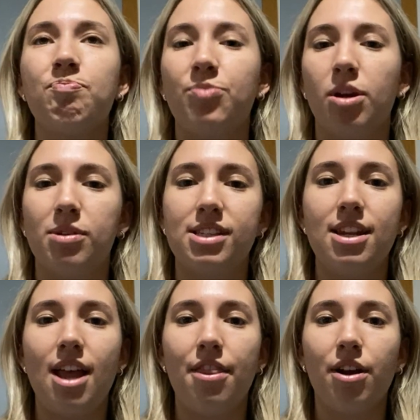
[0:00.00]
There was
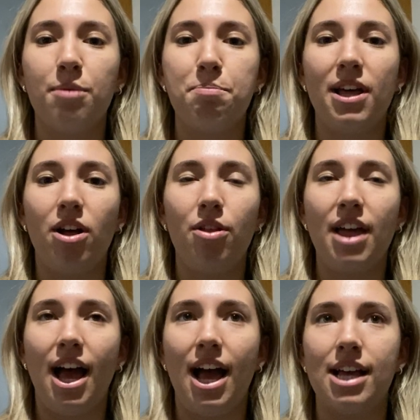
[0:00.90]
another bill
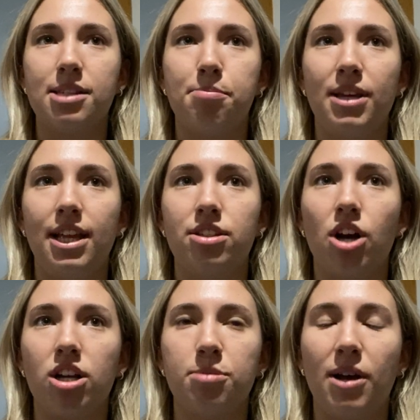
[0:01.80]
that has been
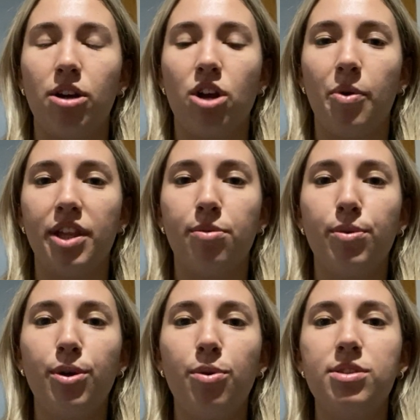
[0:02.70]
talked about going
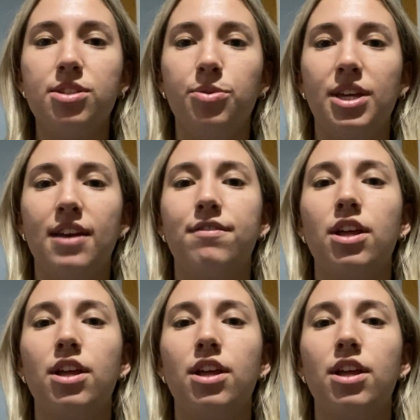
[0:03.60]
through to give